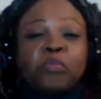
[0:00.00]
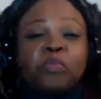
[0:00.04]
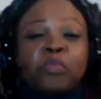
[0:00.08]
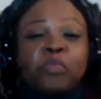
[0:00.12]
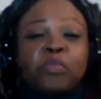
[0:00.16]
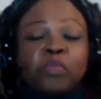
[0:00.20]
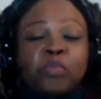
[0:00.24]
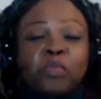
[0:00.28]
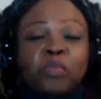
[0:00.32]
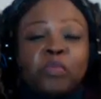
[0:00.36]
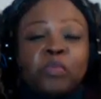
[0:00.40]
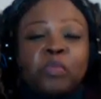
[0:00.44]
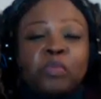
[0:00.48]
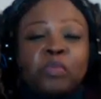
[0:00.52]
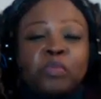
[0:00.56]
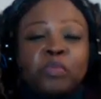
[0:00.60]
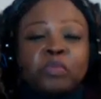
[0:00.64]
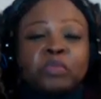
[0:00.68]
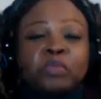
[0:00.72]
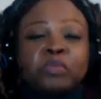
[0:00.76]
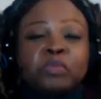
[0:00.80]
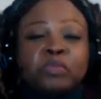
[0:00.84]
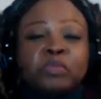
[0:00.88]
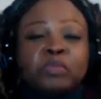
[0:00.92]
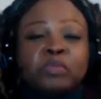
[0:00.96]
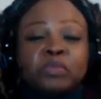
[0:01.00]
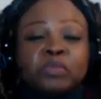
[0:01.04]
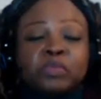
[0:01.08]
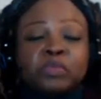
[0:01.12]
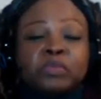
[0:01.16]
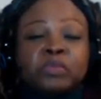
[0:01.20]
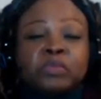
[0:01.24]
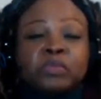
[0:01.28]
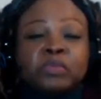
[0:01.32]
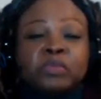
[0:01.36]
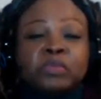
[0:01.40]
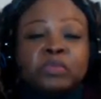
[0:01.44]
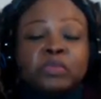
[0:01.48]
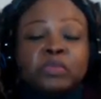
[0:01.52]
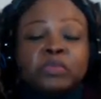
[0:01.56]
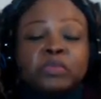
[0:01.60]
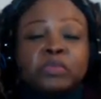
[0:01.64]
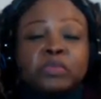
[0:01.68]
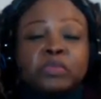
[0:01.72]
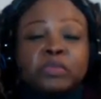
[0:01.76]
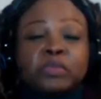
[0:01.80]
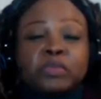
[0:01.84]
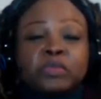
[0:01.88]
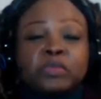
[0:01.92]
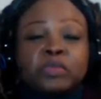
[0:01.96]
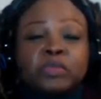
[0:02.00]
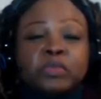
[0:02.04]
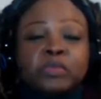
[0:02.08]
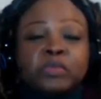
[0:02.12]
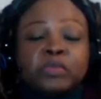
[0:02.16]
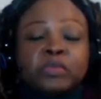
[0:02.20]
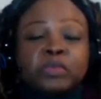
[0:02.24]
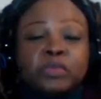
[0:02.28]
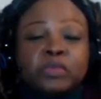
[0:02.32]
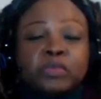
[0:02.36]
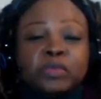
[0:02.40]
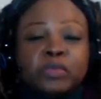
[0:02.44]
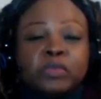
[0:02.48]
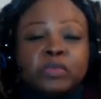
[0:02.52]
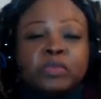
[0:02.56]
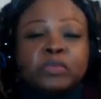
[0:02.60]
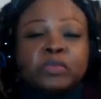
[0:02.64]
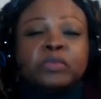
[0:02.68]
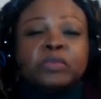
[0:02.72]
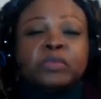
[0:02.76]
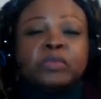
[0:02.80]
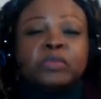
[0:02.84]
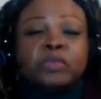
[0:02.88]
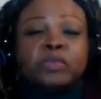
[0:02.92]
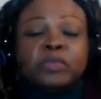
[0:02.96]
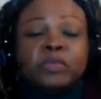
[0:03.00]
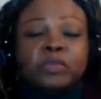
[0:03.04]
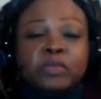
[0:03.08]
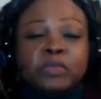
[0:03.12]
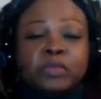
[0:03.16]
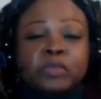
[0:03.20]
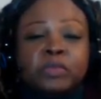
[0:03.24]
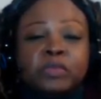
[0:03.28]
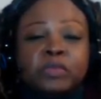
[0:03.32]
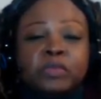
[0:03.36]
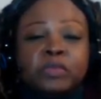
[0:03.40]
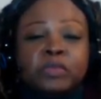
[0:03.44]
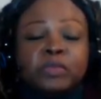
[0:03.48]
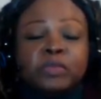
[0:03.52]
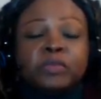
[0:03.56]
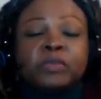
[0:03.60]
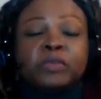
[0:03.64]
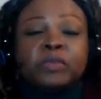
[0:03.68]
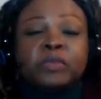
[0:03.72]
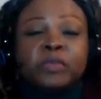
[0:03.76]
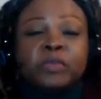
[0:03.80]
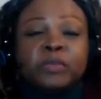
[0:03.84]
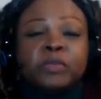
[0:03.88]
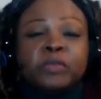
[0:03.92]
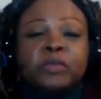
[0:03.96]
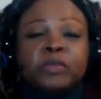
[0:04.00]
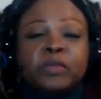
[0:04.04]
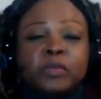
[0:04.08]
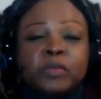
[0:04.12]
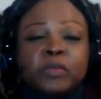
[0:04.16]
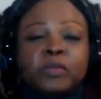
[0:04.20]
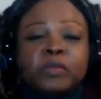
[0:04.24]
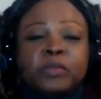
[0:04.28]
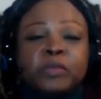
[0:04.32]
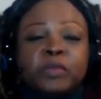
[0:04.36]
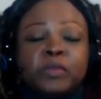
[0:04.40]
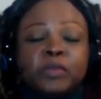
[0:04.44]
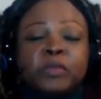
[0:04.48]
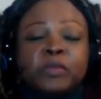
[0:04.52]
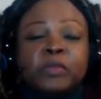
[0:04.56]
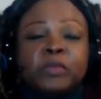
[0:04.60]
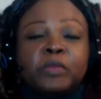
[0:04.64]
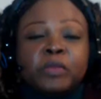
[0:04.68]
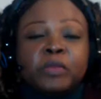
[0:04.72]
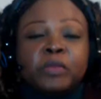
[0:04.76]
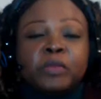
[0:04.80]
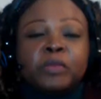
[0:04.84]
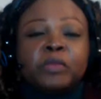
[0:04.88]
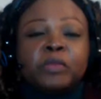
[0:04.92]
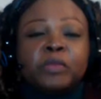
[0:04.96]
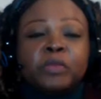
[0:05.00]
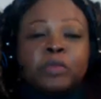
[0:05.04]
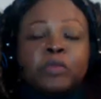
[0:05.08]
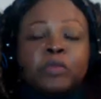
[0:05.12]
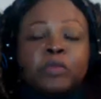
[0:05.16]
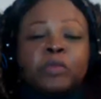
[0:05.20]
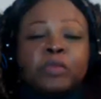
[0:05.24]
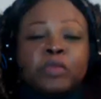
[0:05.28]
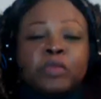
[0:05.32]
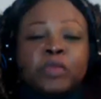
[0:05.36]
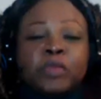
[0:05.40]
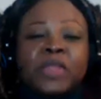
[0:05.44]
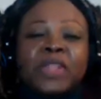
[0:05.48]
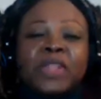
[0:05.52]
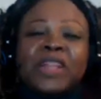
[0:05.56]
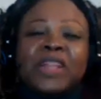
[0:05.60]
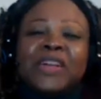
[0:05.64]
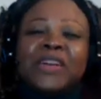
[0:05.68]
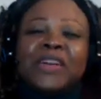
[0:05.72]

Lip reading: No words are spoken by the person on screen.